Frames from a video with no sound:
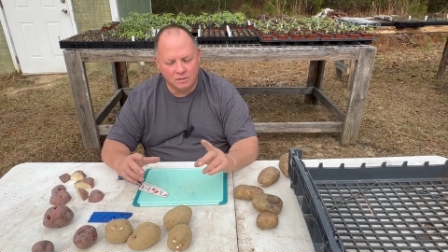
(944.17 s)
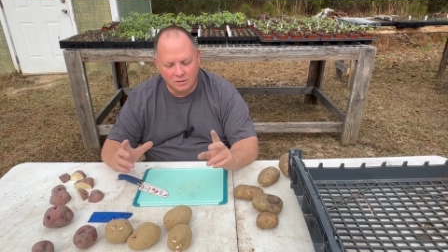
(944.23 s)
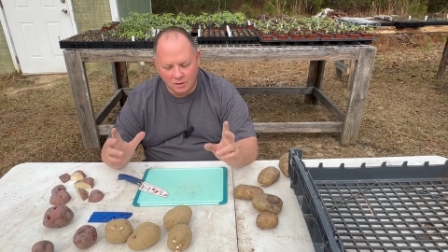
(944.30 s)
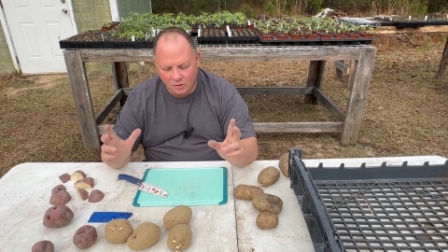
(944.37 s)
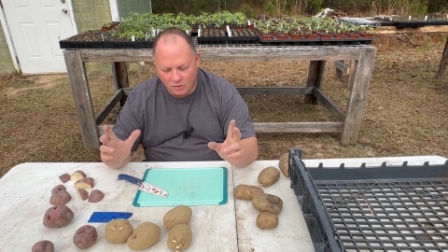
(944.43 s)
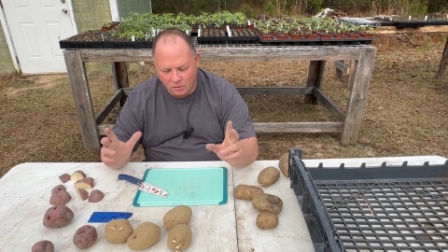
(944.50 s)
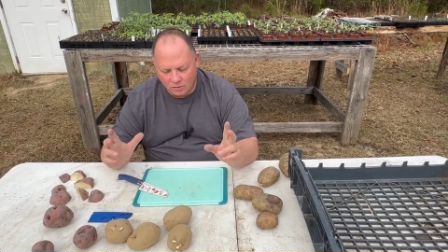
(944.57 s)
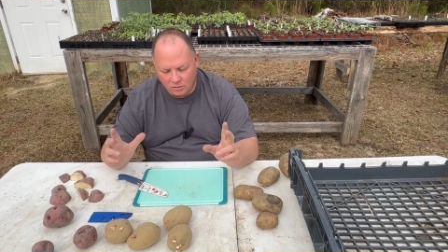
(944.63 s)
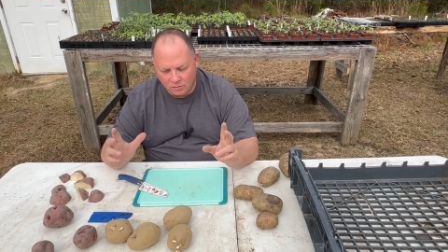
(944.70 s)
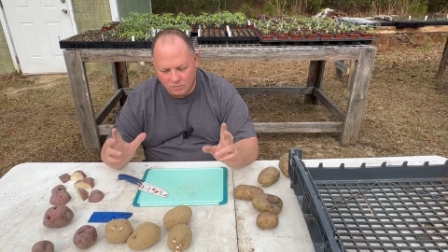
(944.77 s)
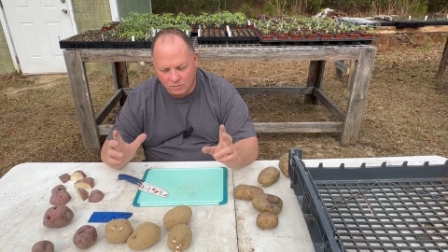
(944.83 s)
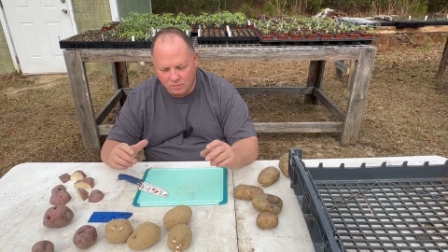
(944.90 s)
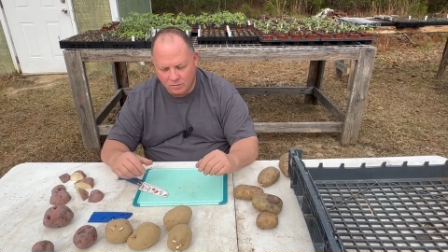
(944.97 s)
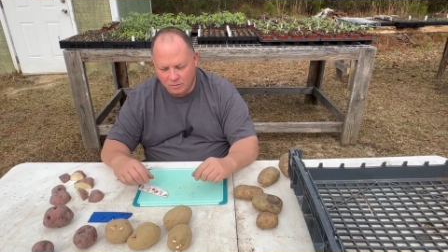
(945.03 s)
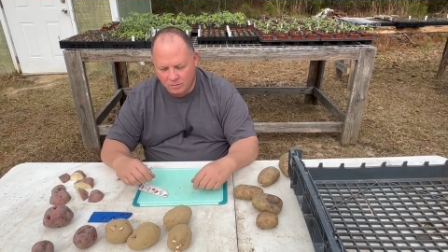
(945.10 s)
So
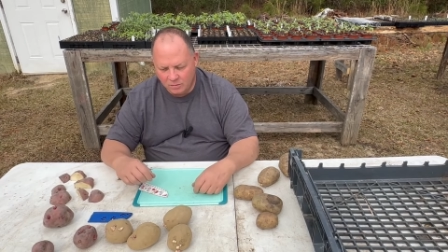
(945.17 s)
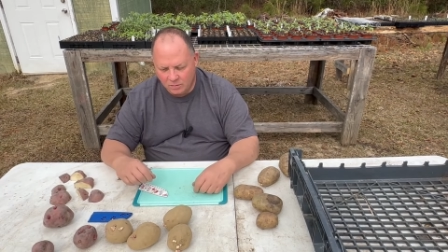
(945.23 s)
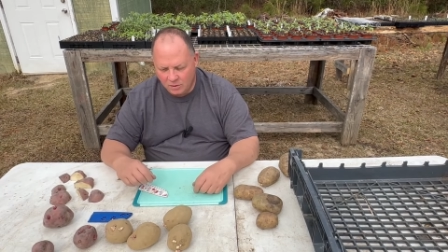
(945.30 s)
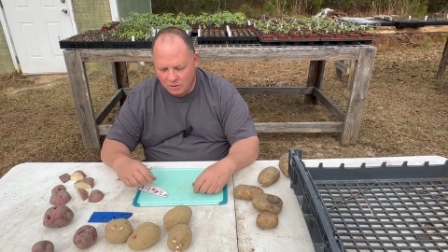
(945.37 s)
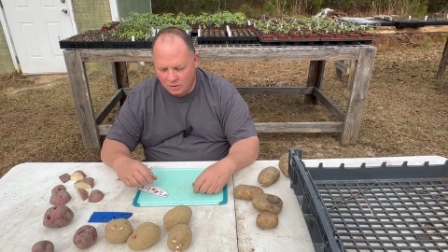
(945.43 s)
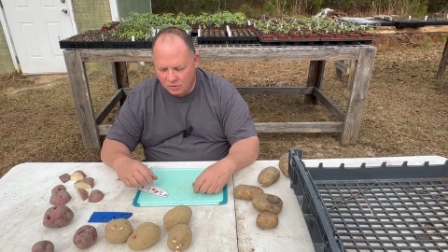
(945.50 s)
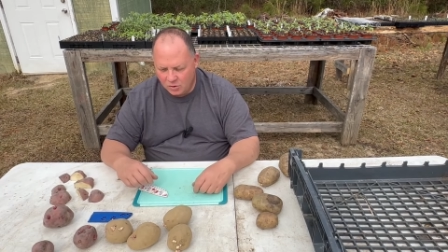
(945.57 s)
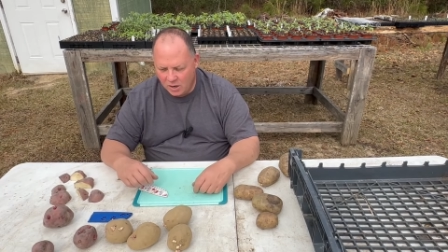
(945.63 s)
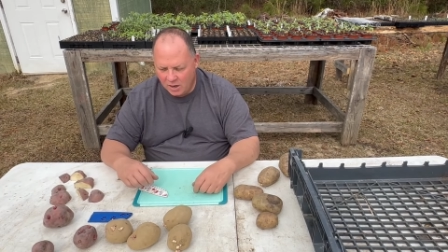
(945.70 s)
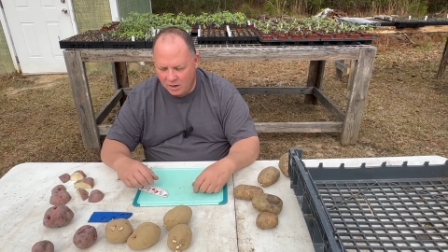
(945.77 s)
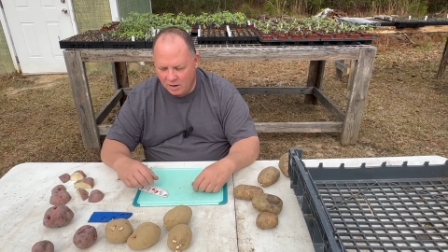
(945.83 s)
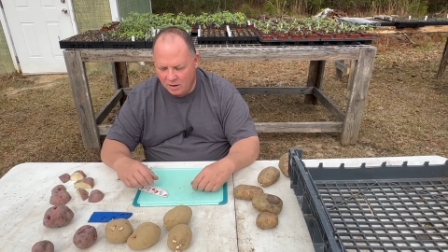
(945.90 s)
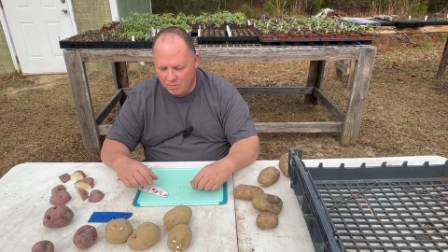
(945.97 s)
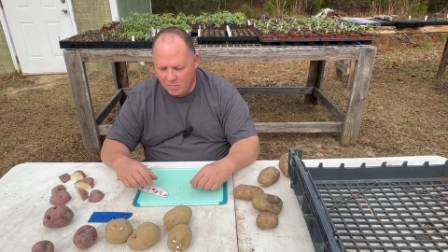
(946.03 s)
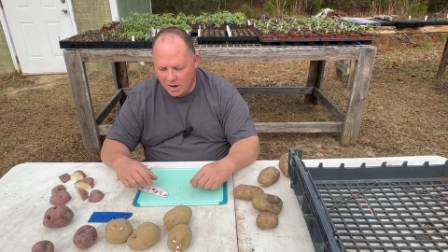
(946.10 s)
try
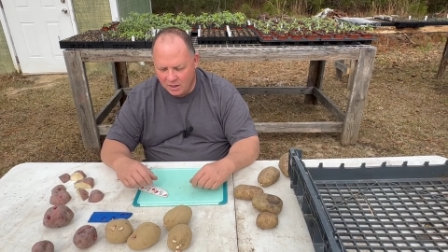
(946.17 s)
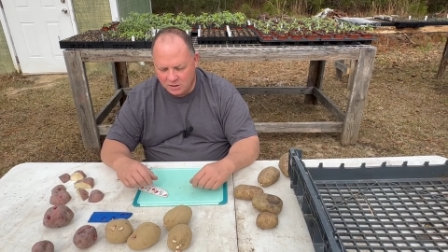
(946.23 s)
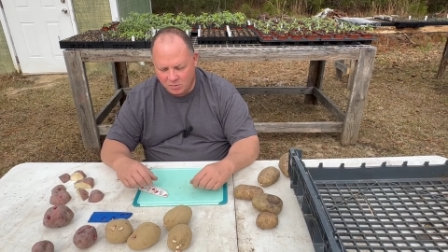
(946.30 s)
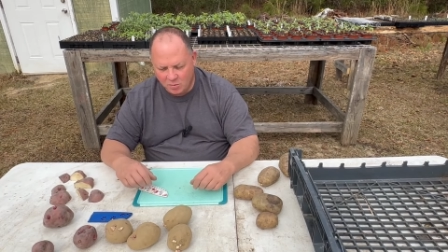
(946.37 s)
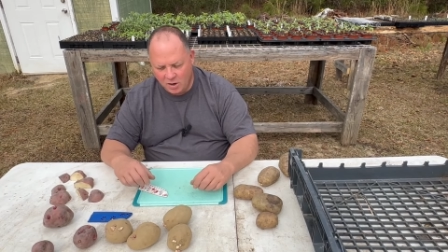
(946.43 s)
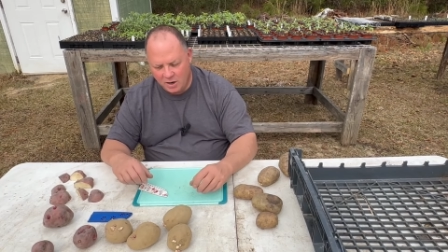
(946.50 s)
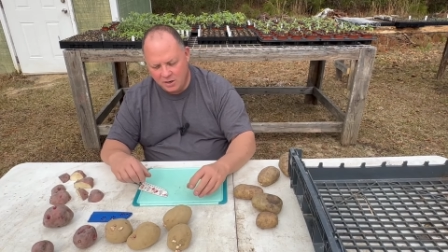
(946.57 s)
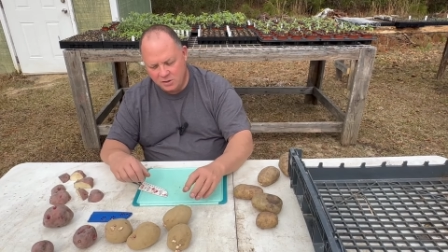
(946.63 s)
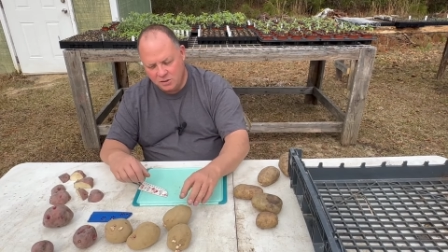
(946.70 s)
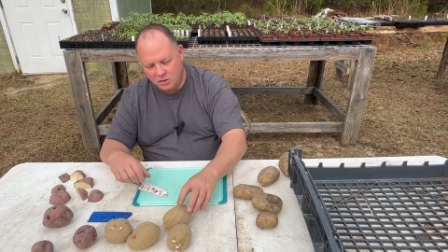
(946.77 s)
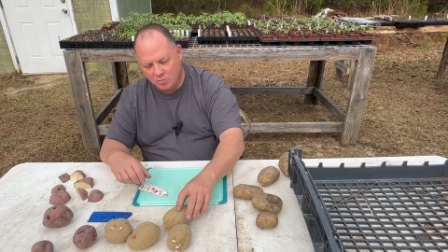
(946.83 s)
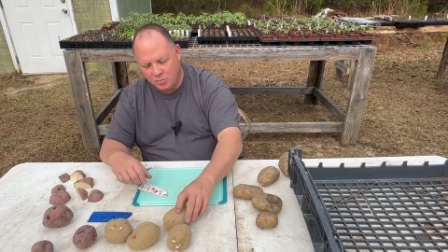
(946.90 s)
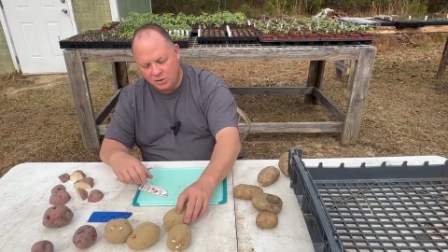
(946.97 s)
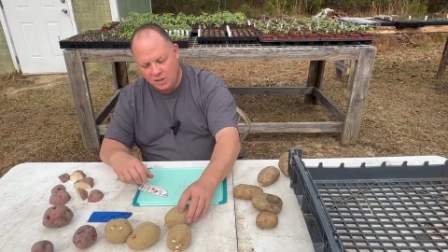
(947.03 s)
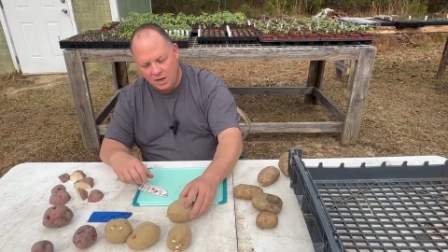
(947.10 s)
to maximize
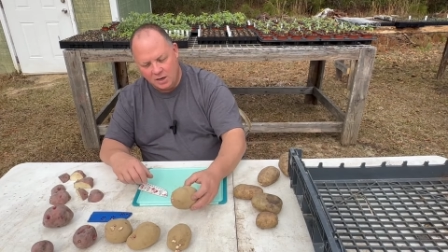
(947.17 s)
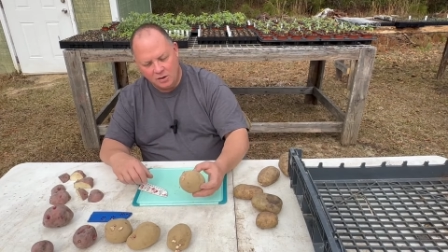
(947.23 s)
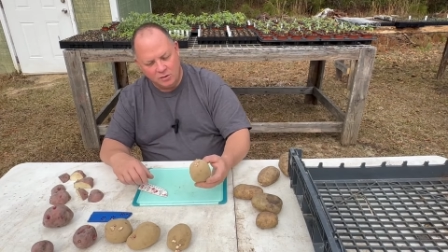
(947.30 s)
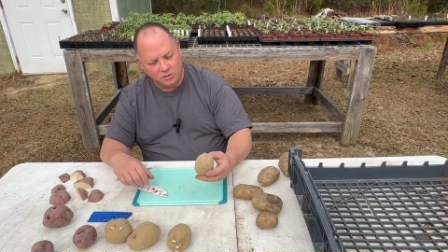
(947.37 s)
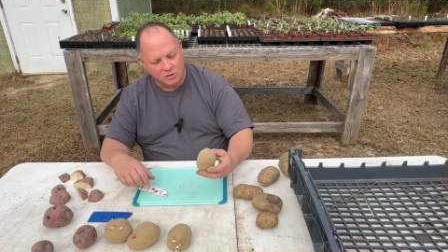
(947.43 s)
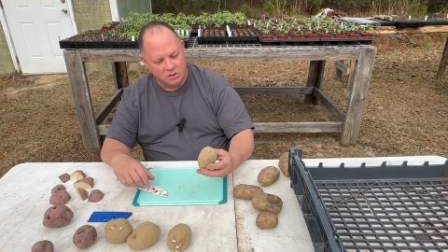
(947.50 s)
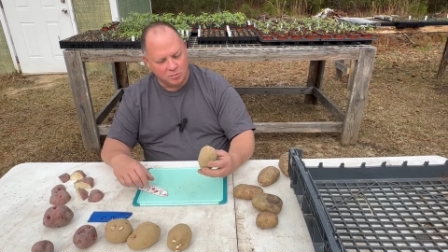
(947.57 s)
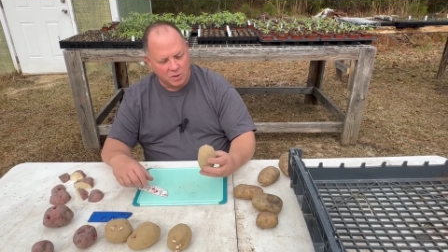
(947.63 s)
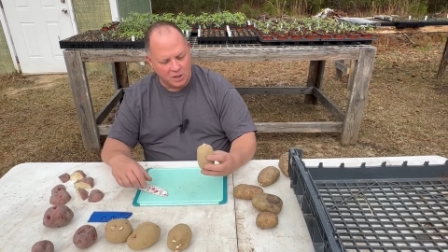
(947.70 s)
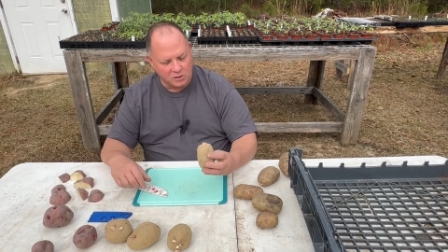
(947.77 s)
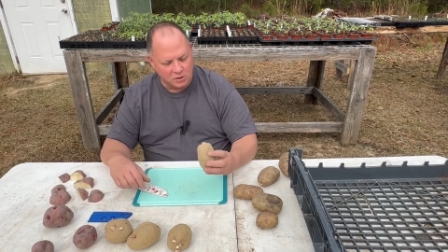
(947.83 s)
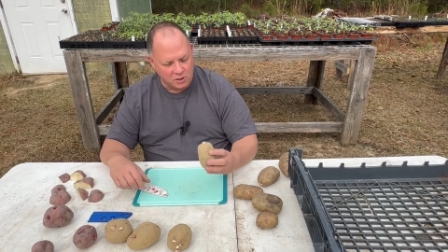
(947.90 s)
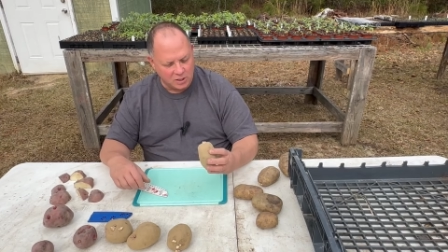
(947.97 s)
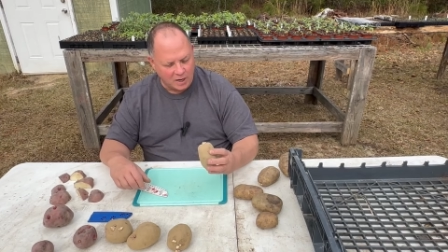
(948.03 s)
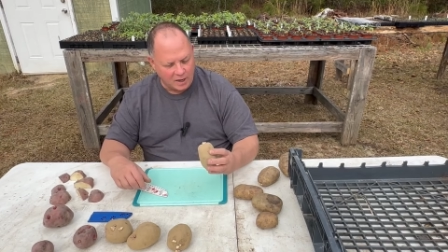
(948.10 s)
your potatoes as
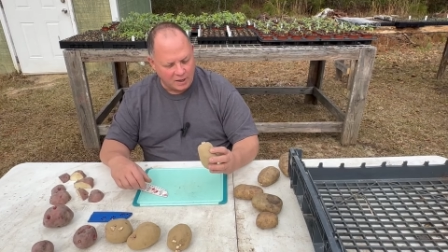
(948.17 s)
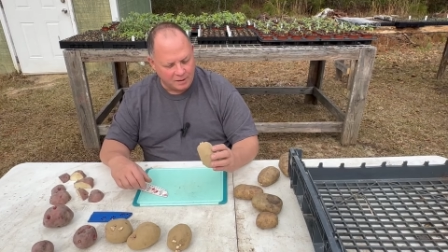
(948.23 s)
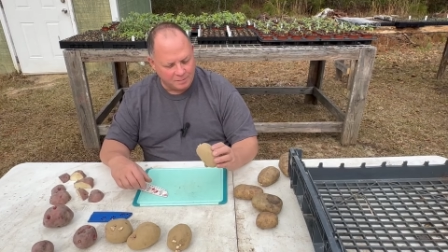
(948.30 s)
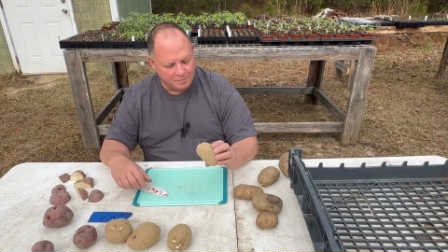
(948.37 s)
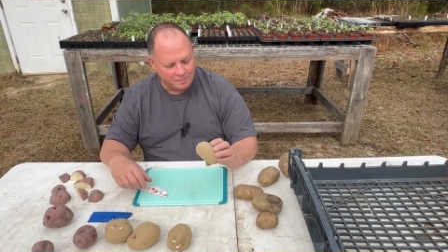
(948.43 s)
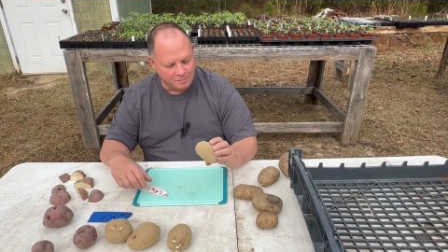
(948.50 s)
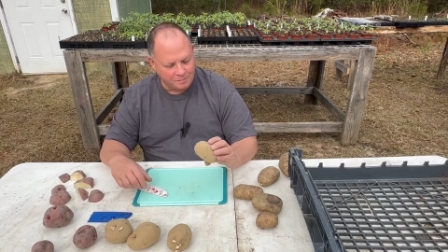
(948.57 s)
best you can.